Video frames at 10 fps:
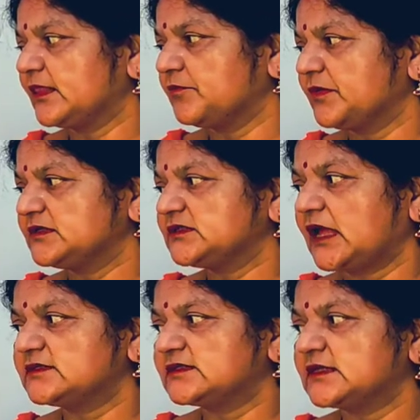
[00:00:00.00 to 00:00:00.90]
in the
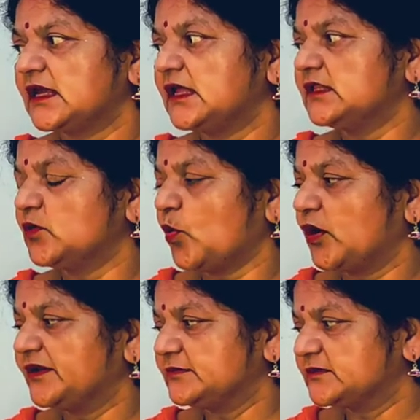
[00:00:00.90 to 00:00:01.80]
class
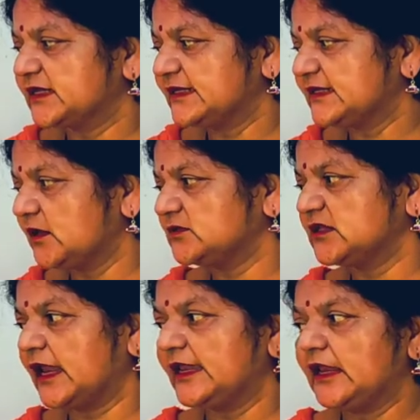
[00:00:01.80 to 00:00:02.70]
who is sitting
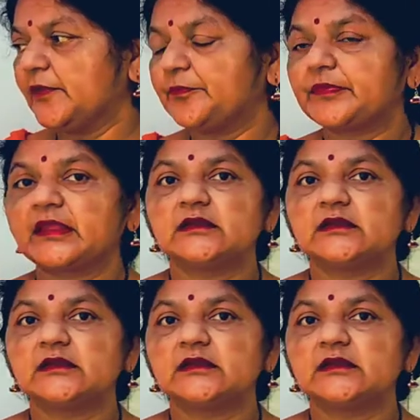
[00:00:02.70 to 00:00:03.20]
idle,